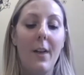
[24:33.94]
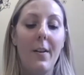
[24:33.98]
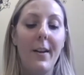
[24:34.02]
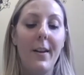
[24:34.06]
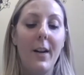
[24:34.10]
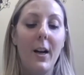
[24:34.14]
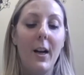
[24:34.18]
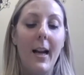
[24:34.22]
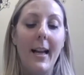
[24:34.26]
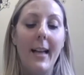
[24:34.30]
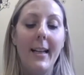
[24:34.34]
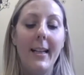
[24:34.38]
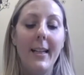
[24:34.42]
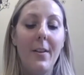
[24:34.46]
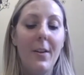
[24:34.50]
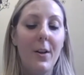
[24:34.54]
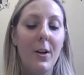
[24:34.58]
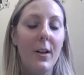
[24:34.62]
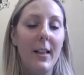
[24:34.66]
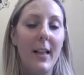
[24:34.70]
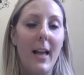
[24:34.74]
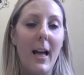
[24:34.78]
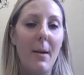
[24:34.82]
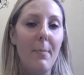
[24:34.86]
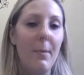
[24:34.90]
Are there any other
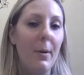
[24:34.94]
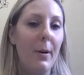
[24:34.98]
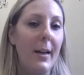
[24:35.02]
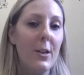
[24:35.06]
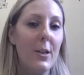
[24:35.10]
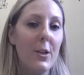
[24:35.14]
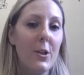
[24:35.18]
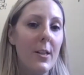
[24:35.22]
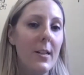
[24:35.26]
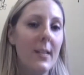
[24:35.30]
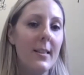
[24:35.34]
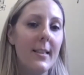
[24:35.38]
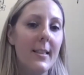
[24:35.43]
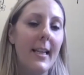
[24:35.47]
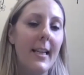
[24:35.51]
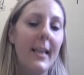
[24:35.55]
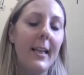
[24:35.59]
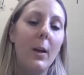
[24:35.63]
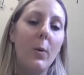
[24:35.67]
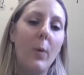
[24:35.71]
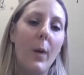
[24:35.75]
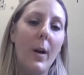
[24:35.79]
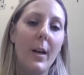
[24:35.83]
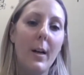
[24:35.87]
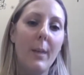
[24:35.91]
collaborations that
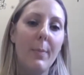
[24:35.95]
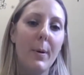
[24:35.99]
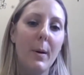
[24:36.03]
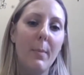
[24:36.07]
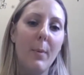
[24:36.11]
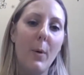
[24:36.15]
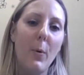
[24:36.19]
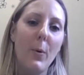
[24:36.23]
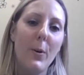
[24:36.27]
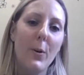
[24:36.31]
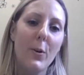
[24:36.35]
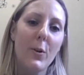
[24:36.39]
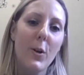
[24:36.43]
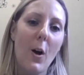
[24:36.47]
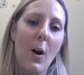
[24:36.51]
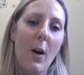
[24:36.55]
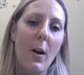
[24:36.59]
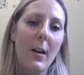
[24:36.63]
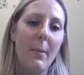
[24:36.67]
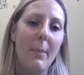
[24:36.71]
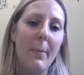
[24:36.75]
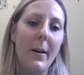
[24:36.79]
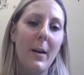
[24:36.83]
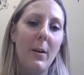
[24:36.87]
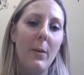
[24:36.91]
you want to promote or talk
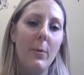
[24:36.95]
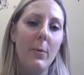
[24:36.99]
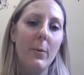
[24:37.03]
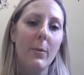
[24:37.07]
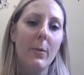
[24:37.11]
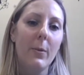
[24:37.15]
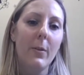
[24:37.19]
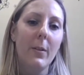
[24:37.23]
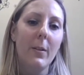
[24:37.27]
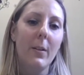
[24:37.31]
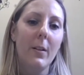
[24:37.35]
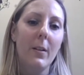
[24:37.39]
about?